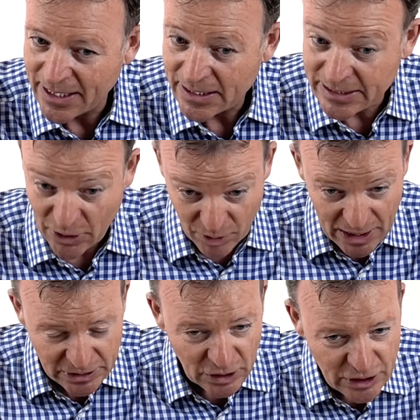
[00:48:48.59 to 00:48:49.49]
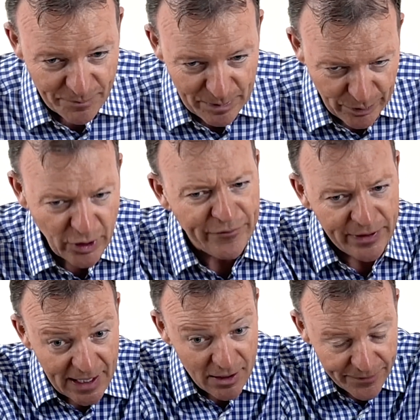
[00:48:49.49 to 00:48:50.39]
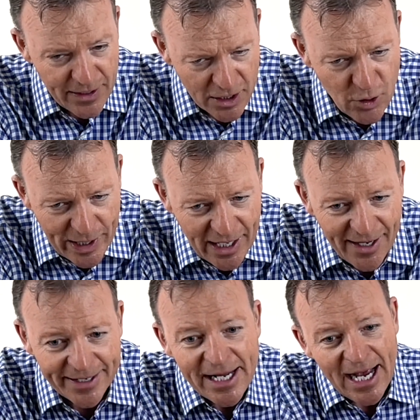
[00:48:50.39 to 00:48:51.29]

So don't be put off. They are quite hard.